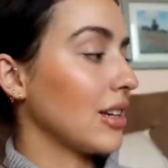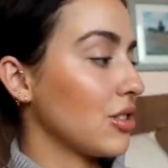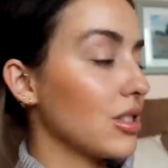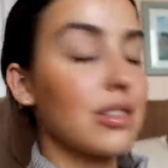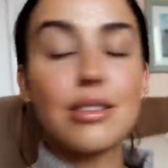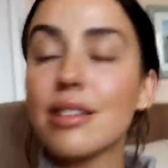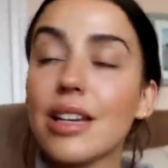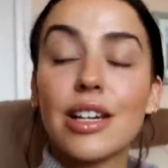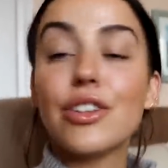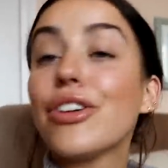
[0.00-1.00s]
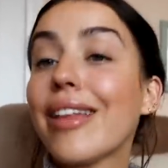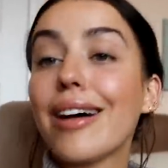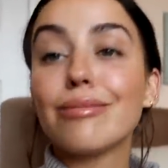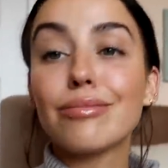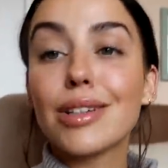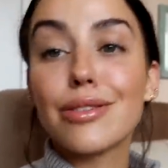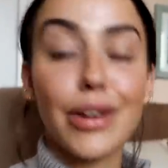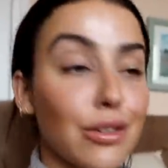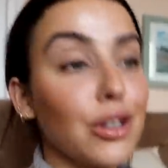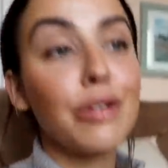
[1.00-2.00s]
I just, I need to do that. Because if I
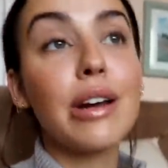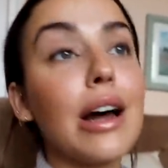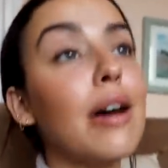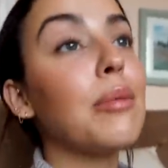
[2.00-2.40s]
don't do it now,